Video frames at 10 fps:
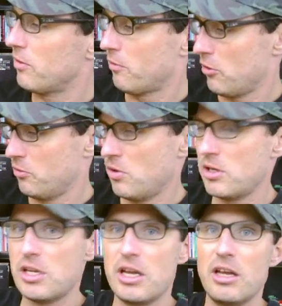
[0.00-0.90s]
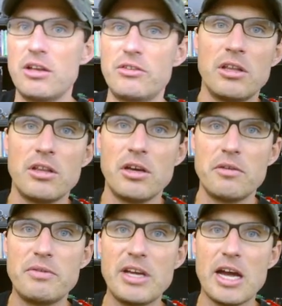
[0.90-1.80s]
The first one is
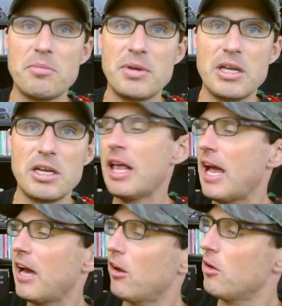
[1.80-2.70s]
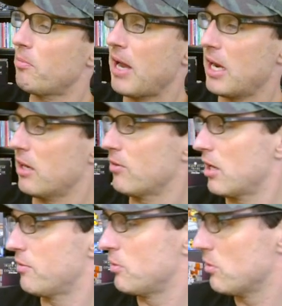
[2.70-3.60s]
the VIP add-on pack. I've
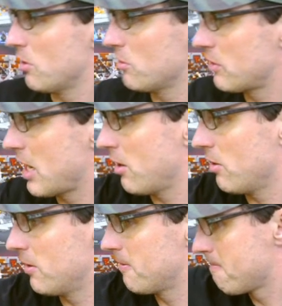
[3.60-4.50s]
got a few of those now.